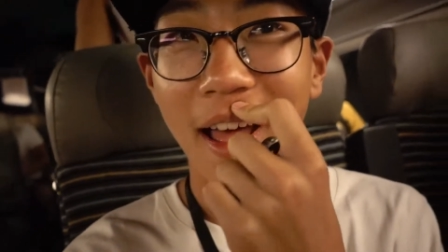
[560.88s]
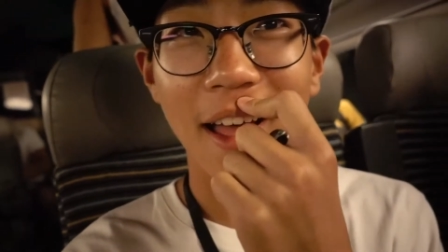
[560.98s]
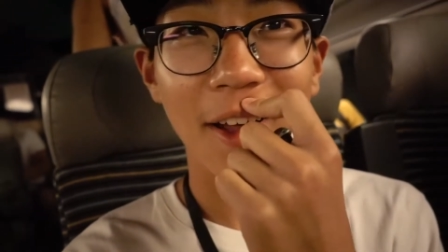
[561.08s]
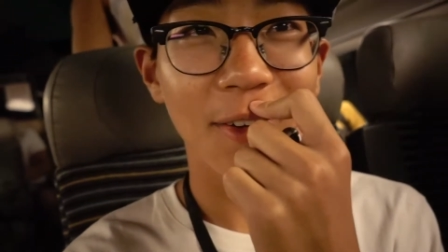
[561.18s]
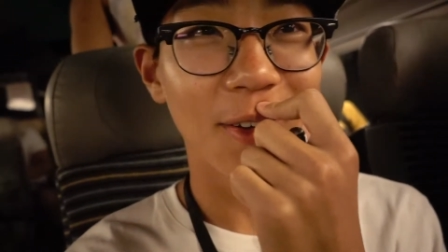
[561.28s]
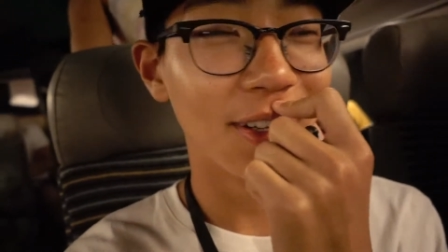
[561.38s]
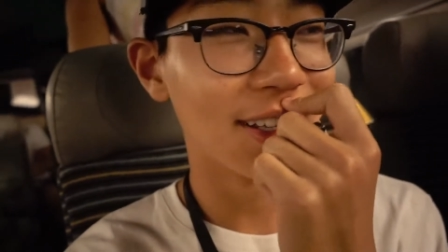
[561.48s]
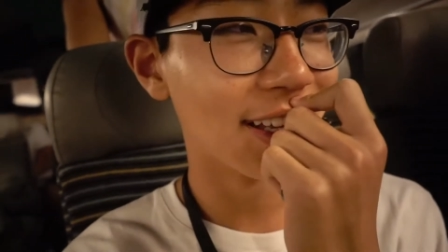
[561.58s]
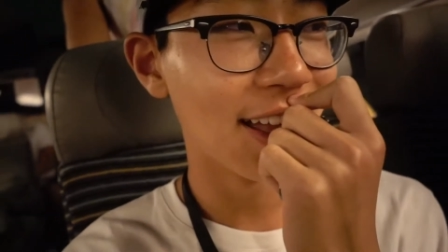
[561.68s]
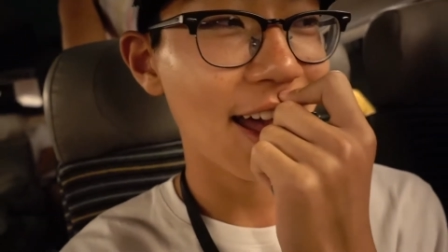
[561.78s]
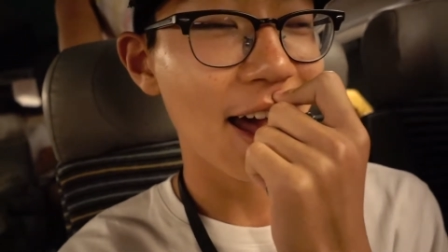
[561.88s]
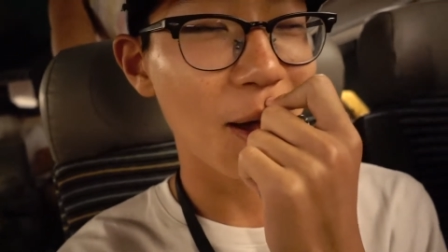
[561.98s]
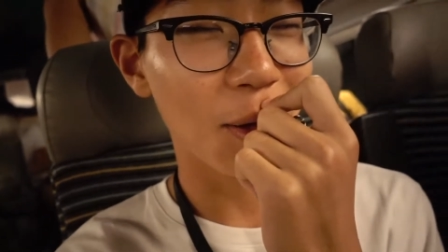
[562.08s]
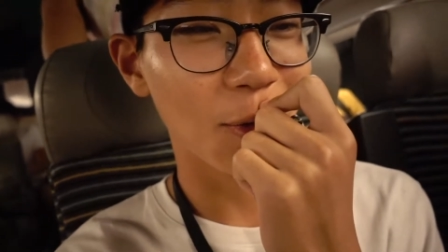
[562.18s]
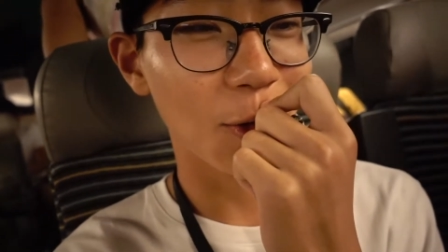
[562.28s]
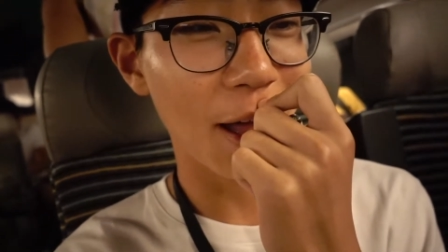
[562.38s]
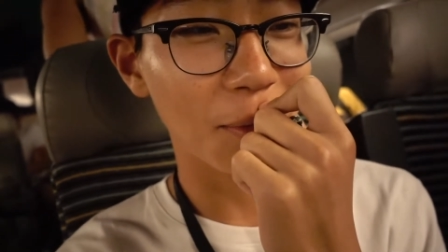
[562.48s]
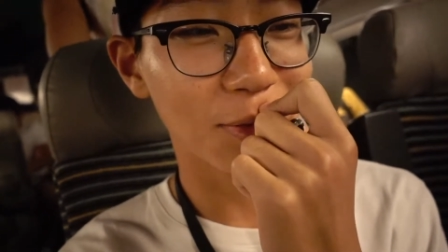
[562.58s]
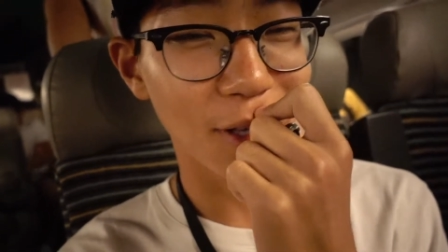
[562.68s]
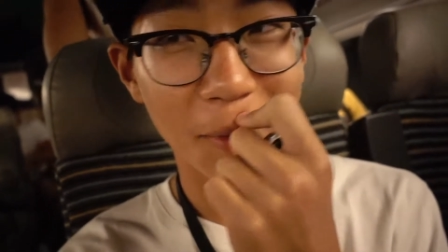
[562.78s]
I'll, I'll, I'll
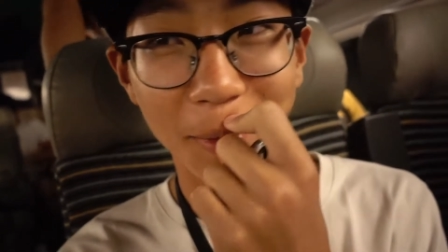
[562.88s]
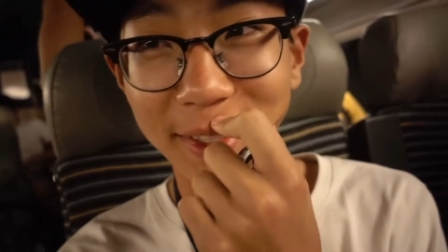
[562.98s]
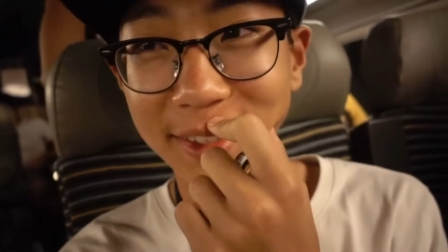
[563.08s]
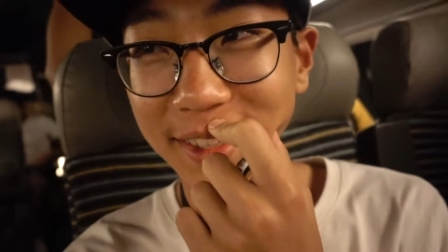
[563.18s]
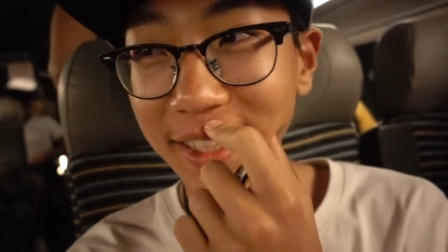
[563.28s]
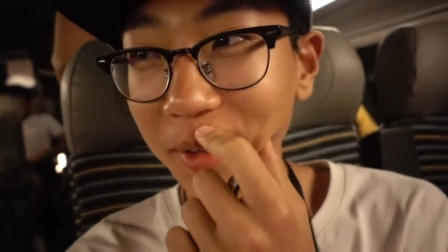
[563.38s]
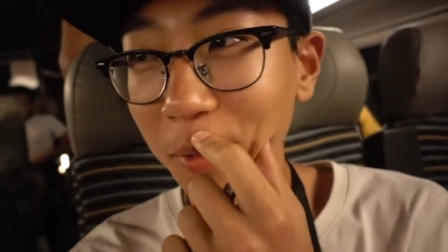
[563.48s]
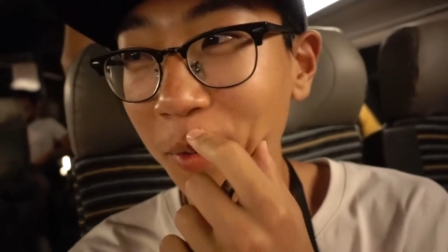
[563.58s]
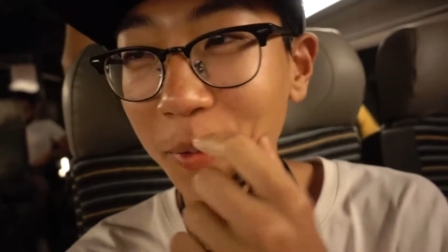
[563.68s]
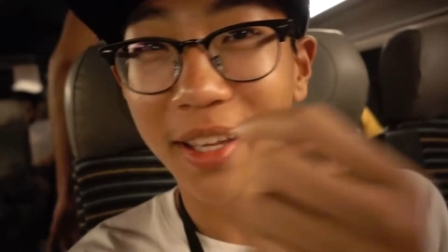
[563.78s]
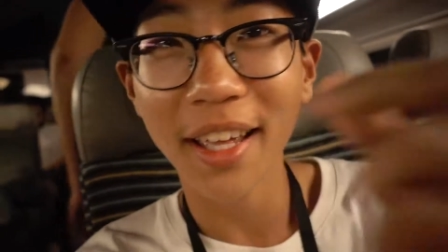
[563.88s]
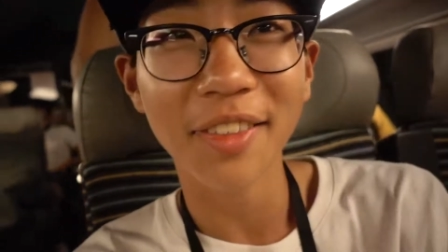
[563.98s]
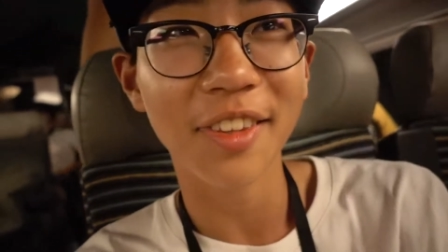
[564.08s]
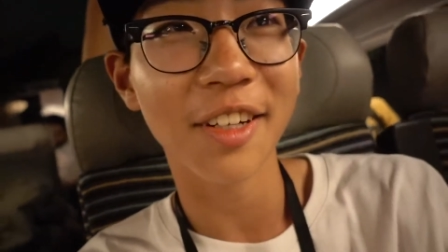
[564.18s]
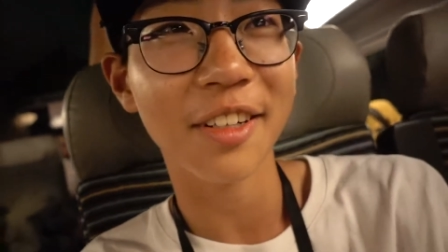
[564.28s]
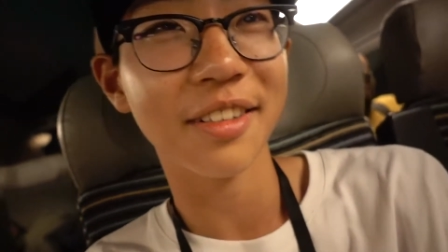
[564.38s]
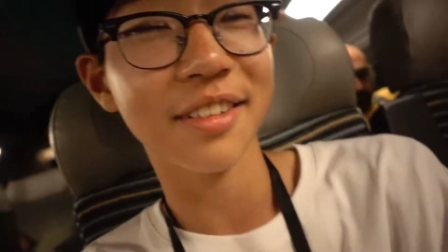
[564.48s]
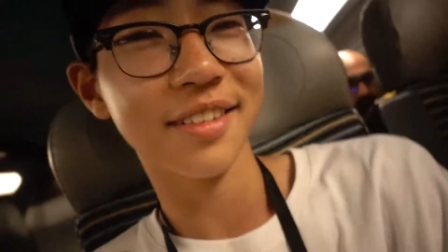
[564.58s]
probably see her when we get there.